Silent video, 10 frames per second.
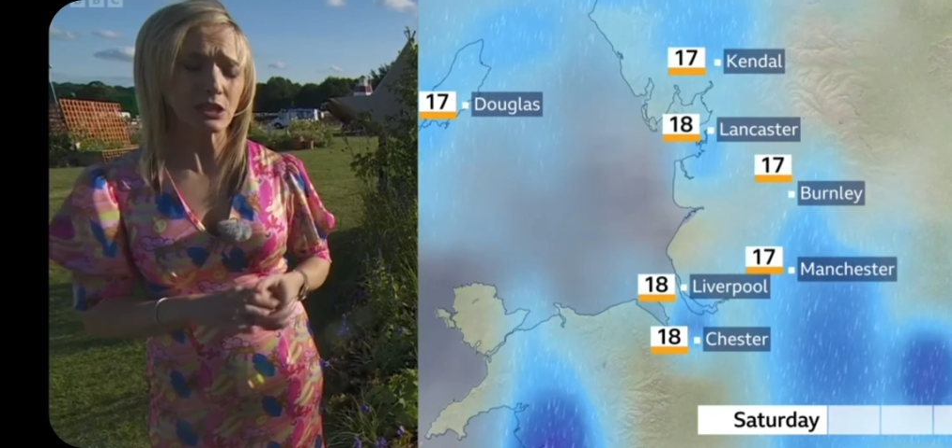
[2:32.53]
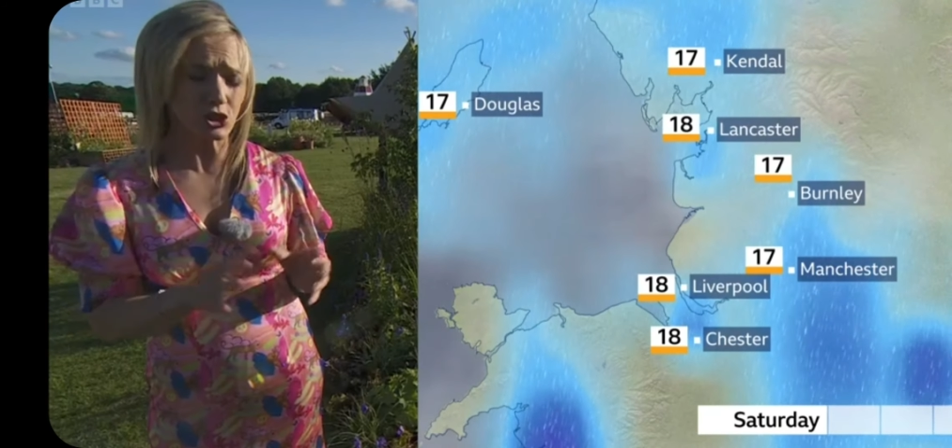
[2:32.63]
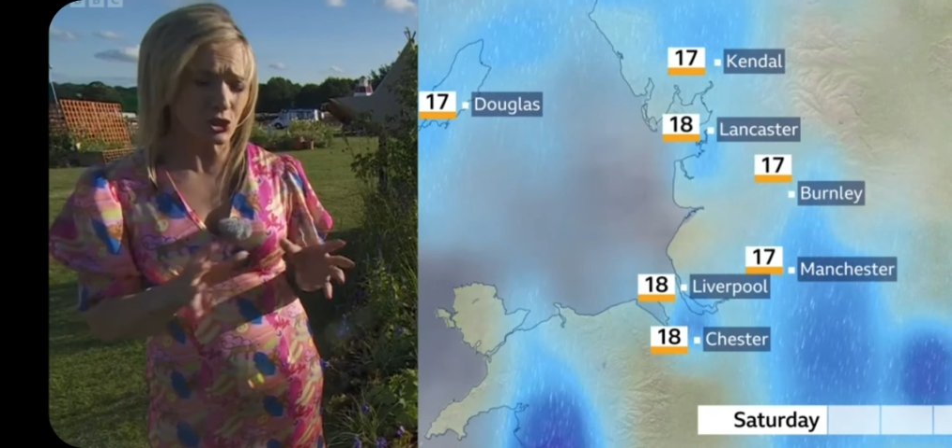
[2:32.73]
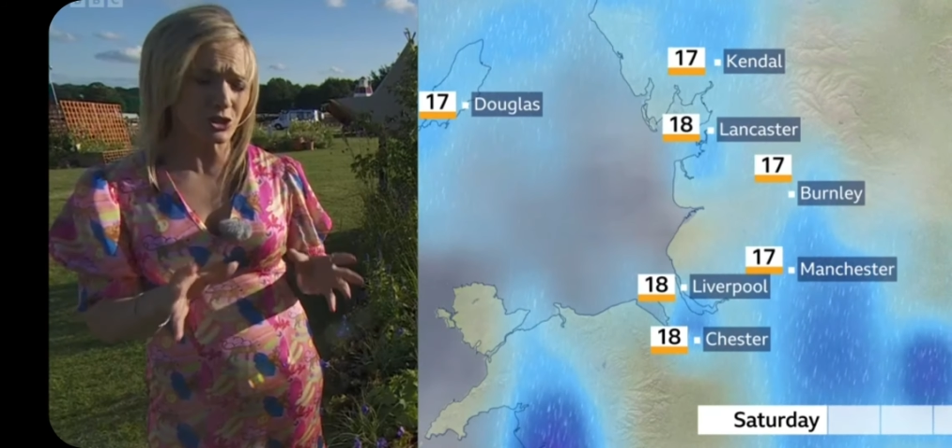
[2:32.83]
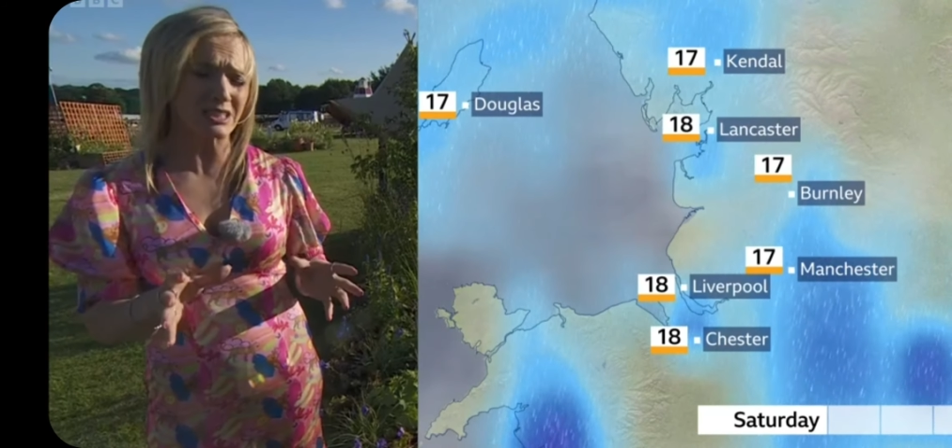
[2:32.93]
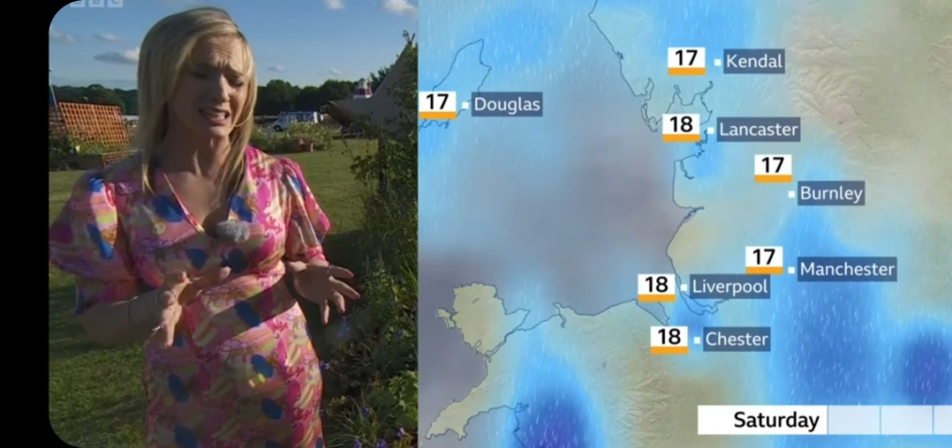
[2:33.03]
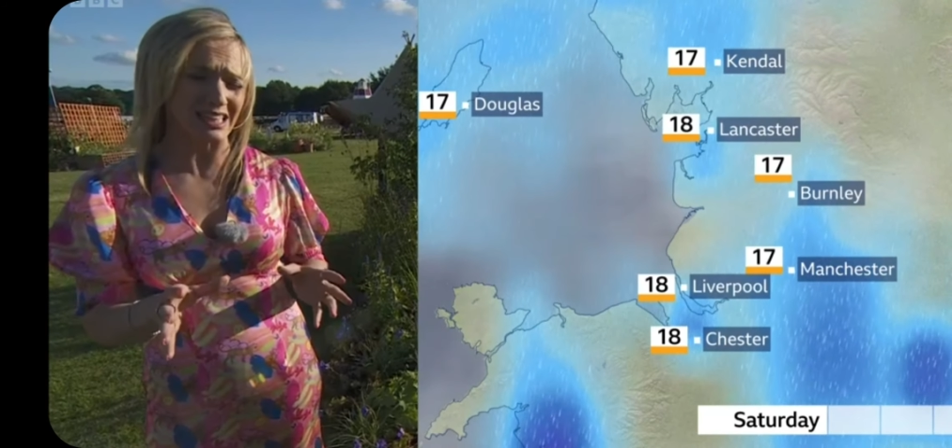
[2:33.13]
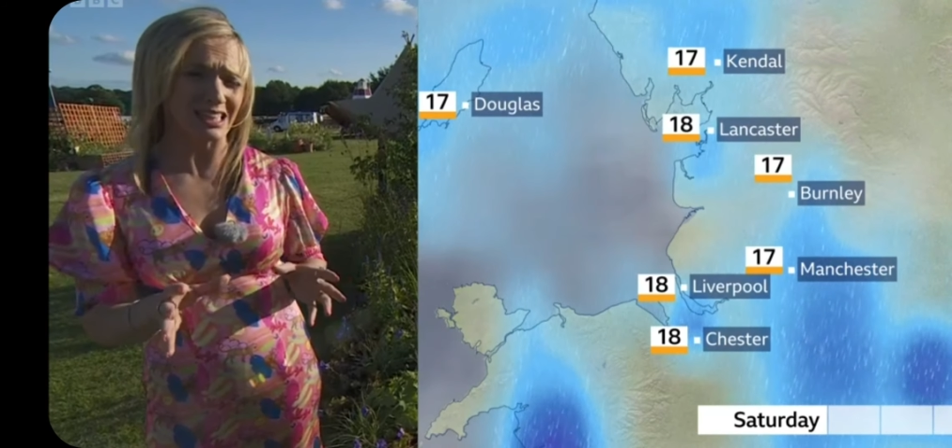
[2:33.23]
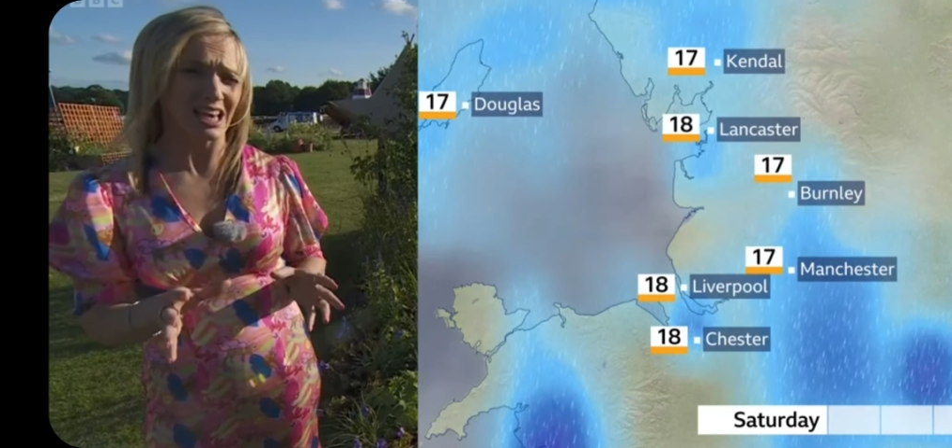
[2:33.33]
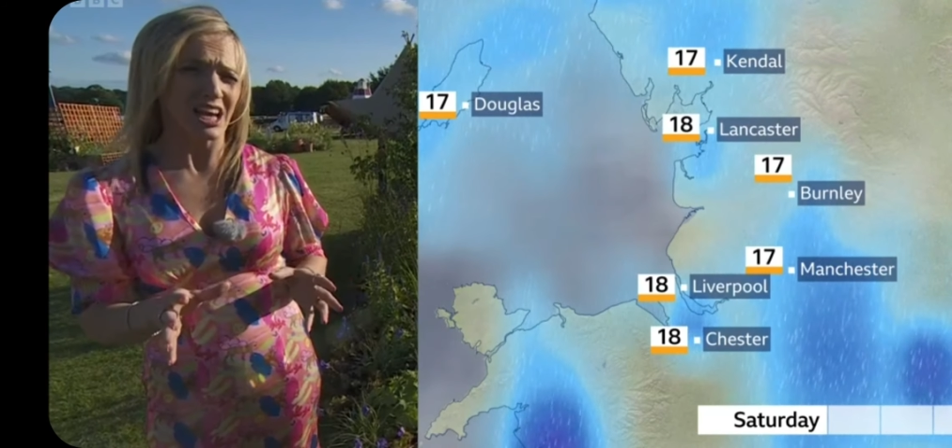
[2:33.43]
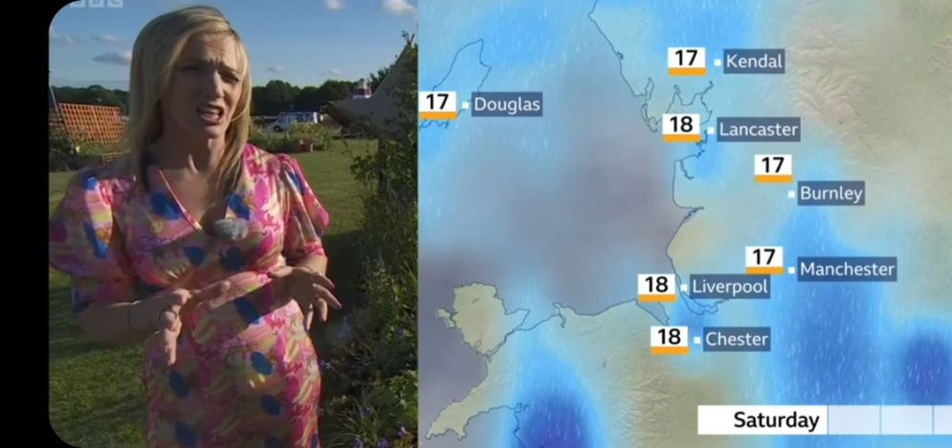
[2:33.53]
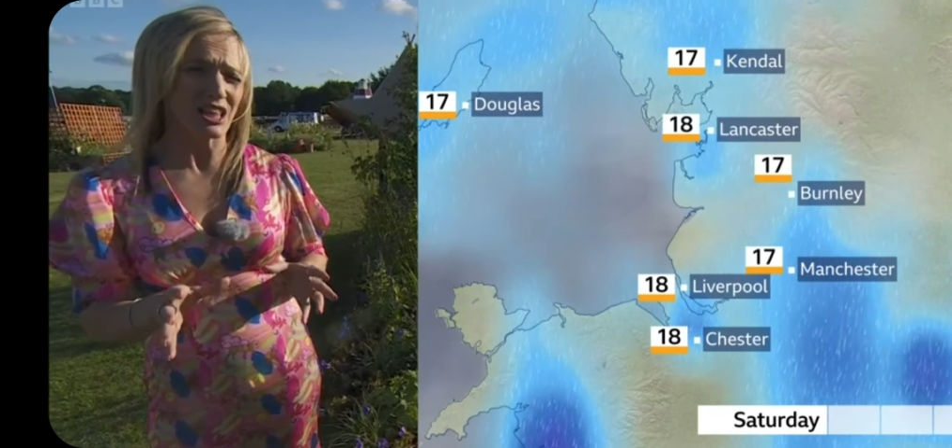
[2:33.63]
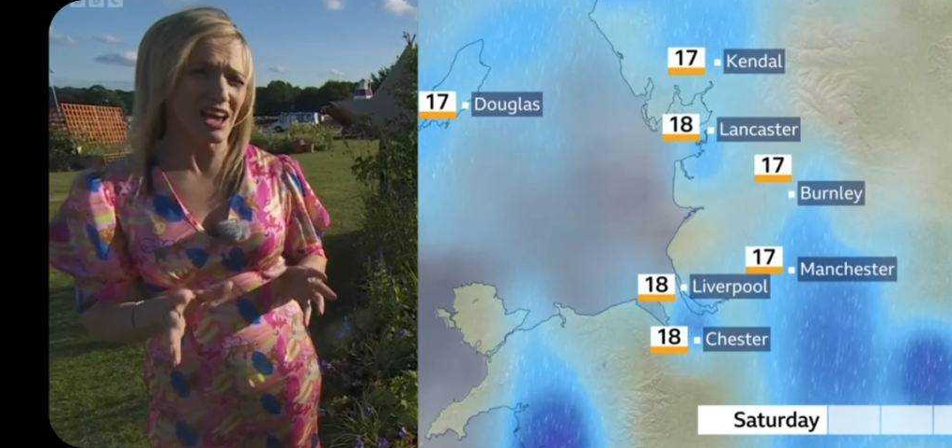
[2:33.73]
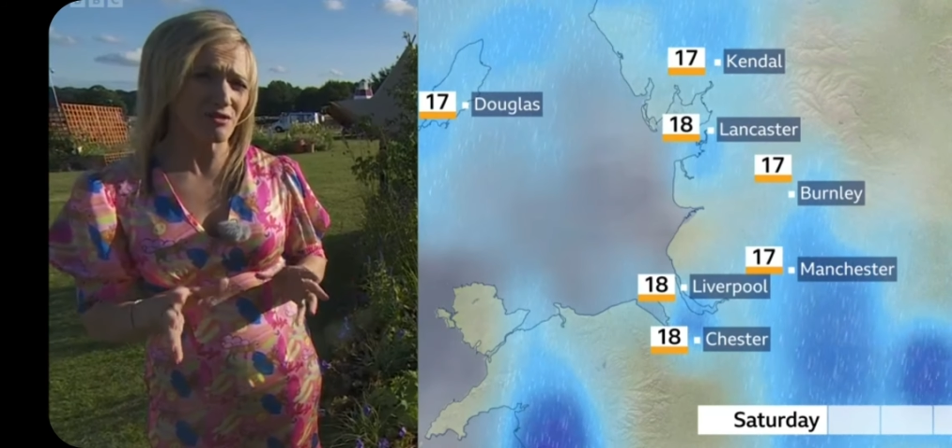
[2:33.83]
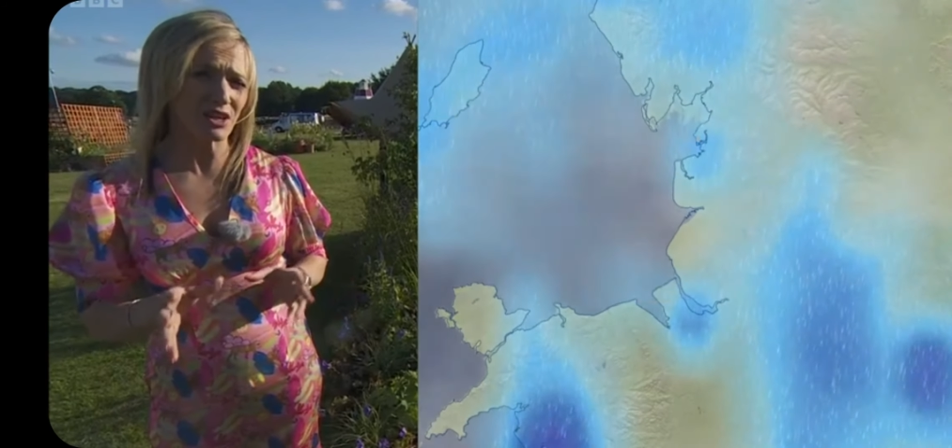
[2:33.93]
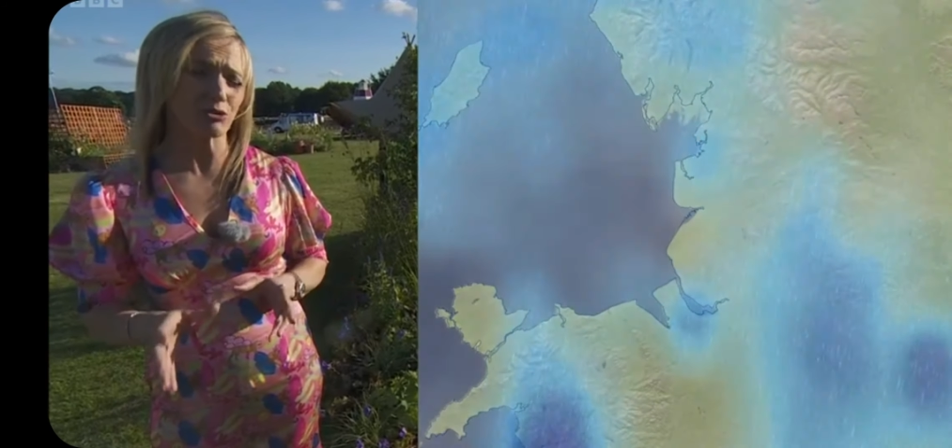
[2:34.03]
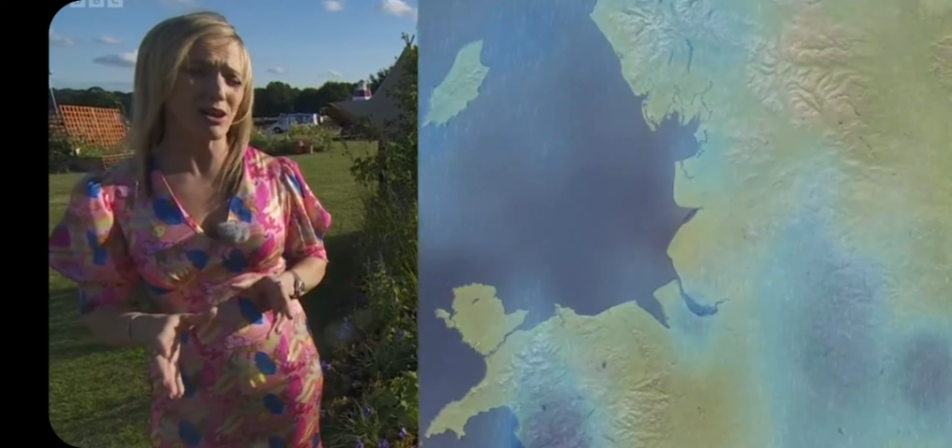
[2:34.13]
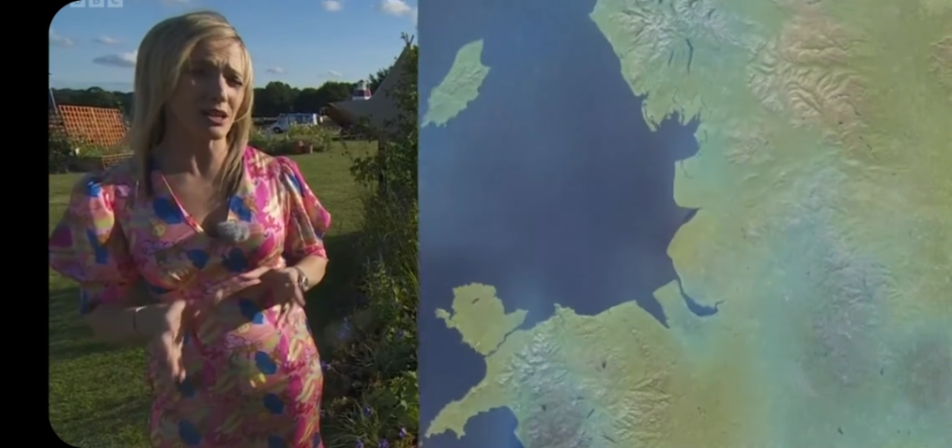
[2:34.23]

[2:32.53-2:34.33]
Sunday, the heaviest